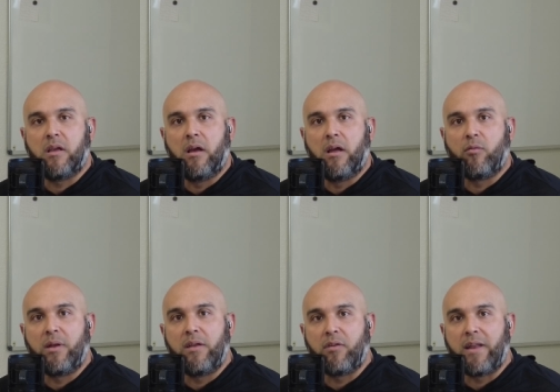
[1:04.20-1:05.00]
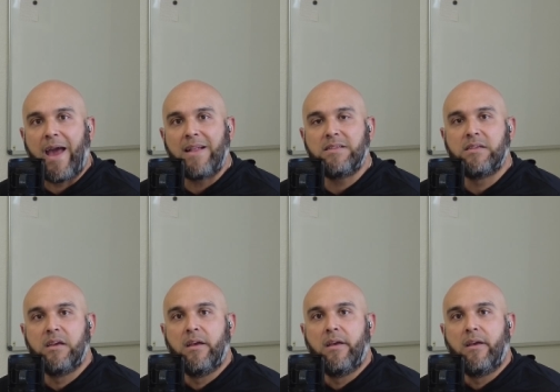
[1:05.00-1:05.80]
uh, Three Different Dads.
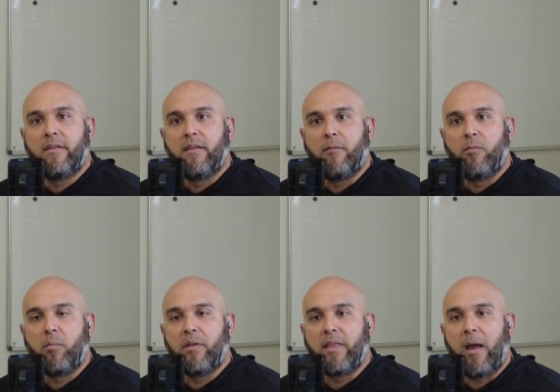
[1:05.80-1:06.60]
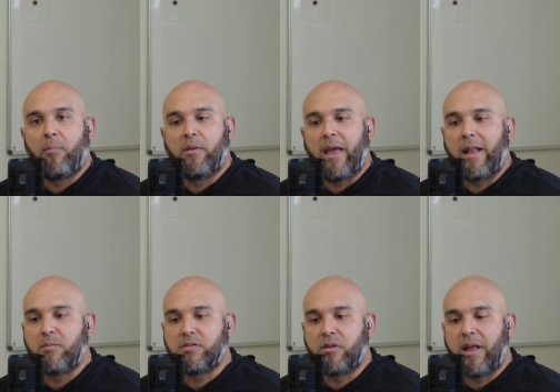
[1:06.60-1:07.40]
Uh, we put I put that
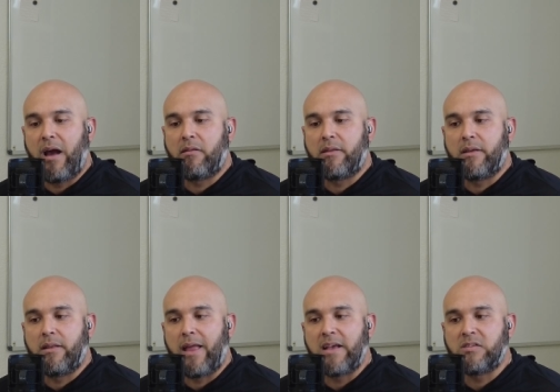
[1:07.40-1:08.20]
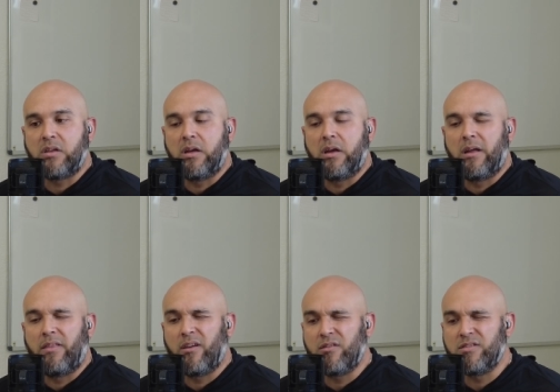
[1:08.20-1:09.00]
episode out last uh,
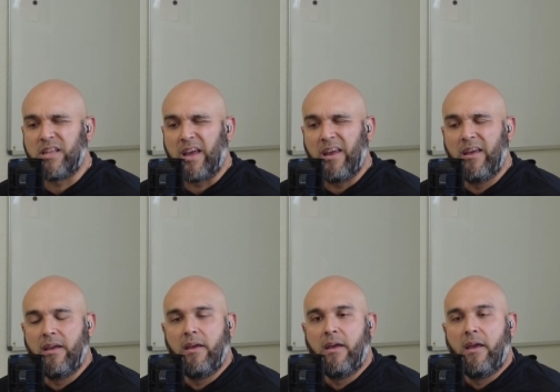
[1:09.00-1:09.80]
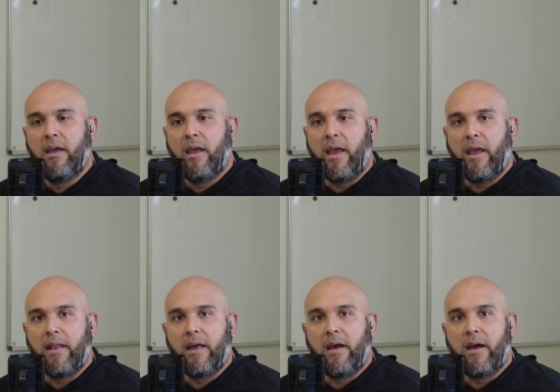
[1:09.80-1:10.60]
Thursday, and
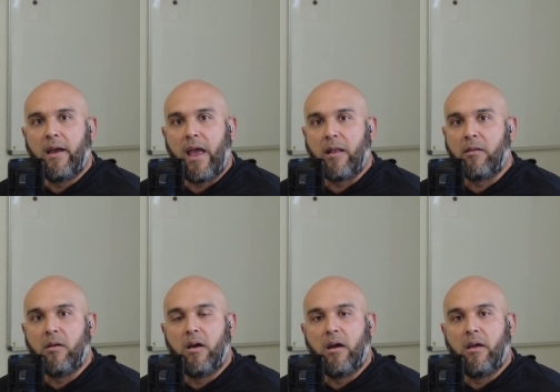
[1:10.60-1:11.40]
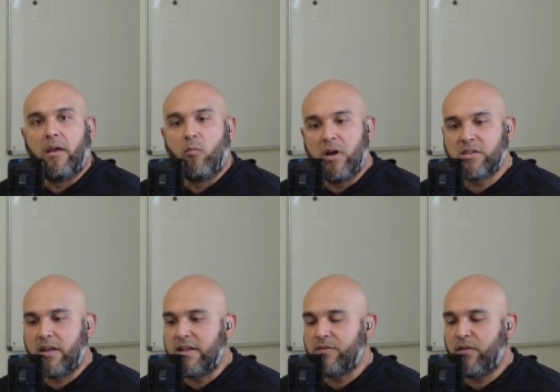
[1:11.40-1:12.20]
uh, again, uh, it was on
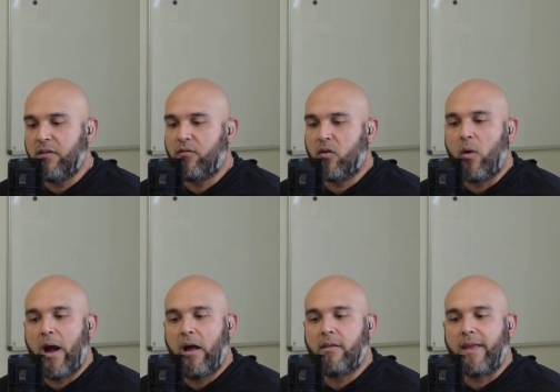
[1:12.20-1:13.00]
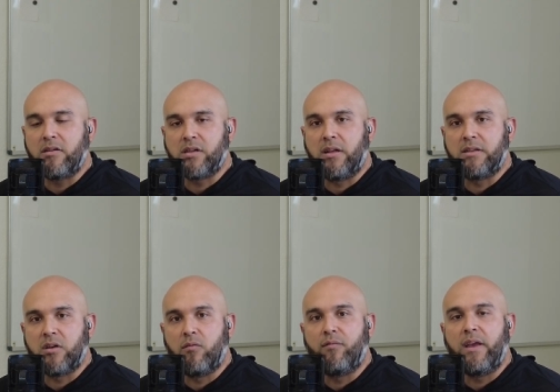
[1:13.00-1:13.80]
this feed for a while. Now it's on its
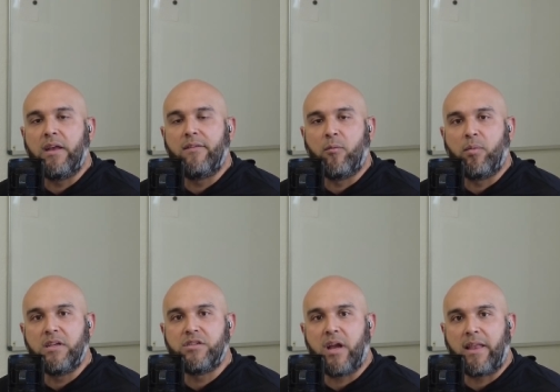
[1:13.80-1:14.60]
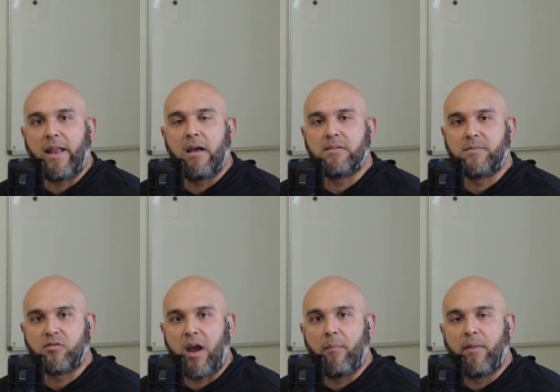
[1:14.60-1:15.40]
own feed, so please check that out.
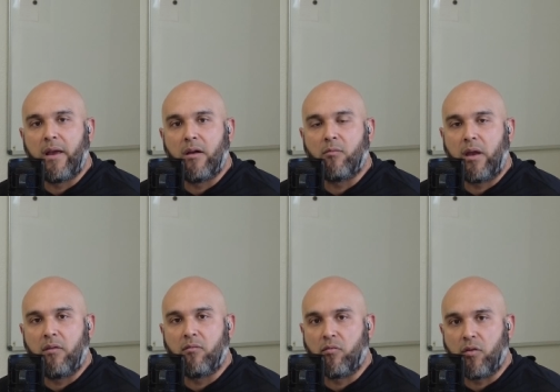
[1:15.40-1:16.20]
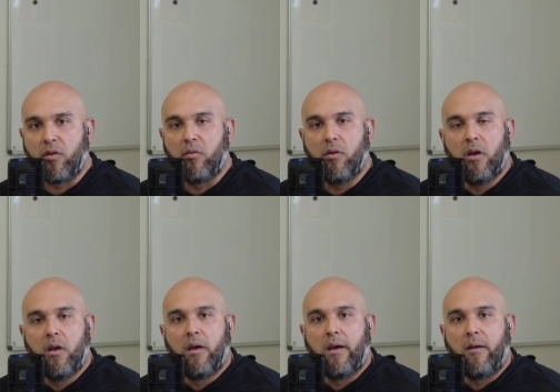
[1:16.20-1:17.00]
Subscribe there, rate and review.
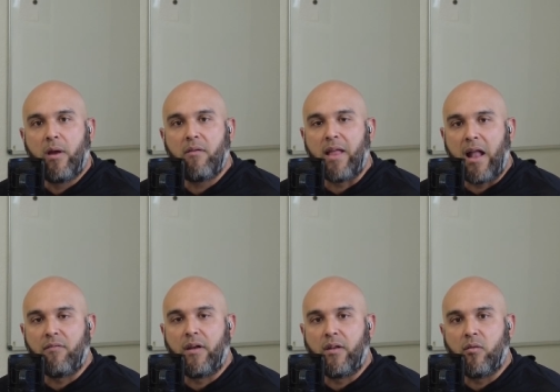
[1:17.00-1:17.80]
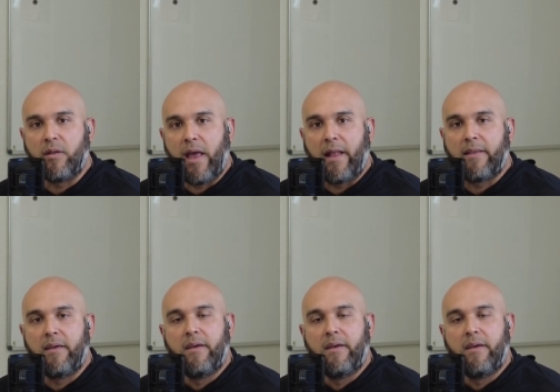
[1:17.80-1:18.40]
Uh, we have a lot of fun doing that,